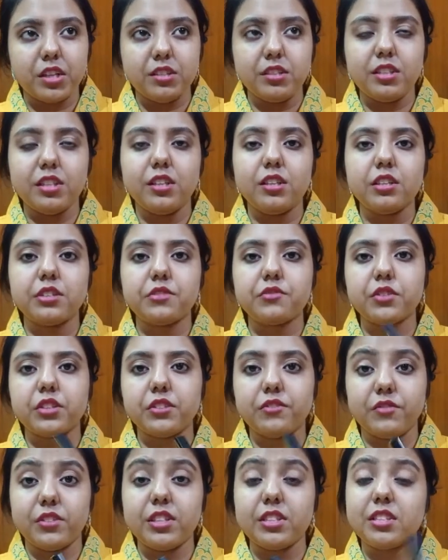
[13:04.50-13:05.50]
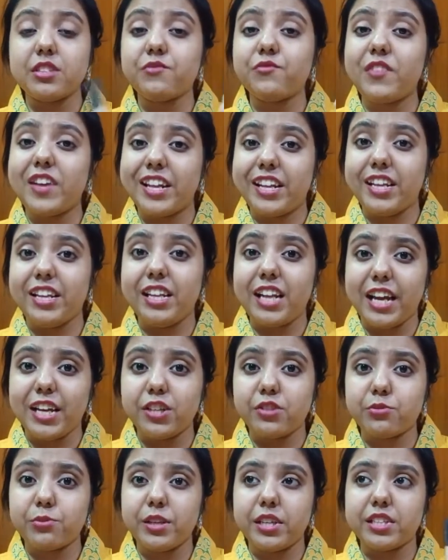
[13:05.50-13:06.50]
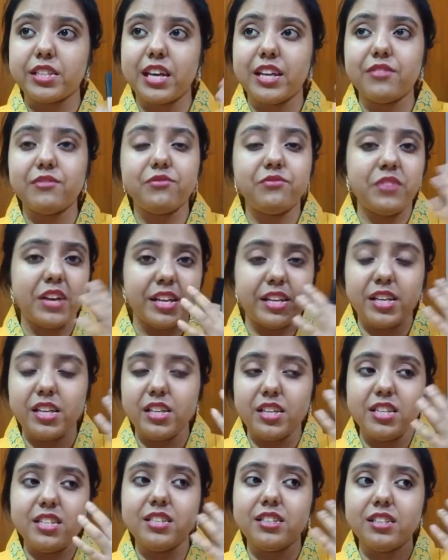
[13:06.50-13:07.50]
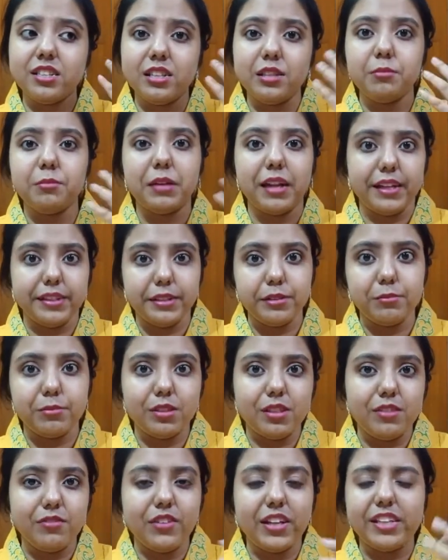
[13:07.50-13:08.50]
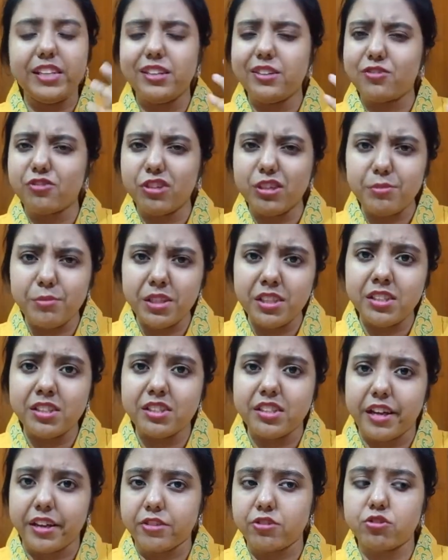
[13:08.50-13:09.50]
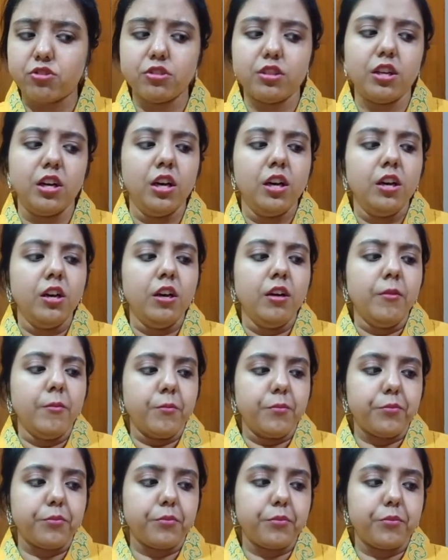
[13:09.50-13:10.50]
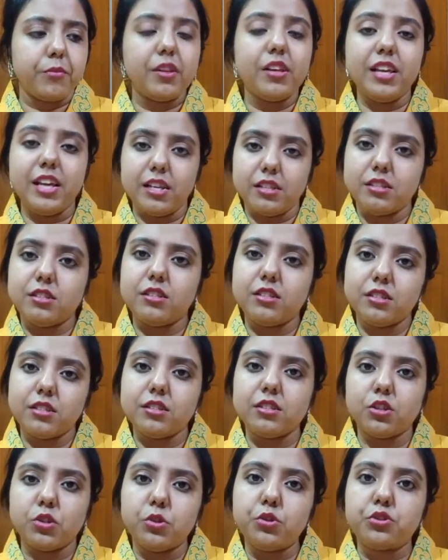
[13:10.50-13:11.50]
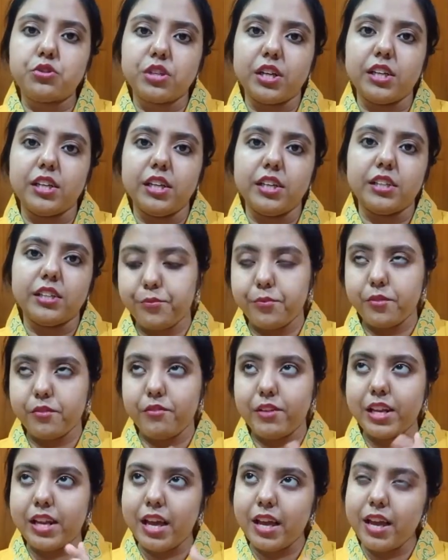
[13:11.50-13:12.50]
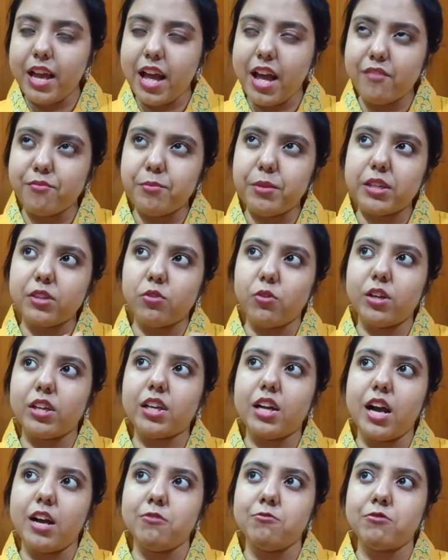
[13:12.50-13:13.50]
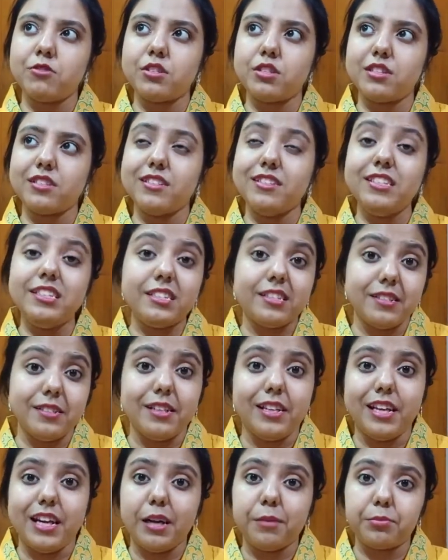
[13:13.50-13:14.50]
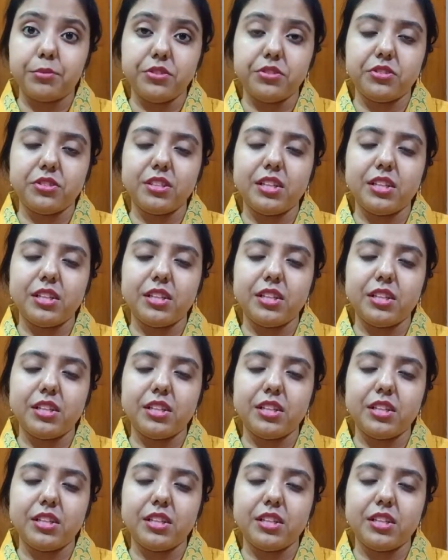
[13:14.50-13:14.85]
concealers for the, this is very lightweight and very easily blendable, very creamy in texture. Yes, this is a good try. When I have been going out recently, I've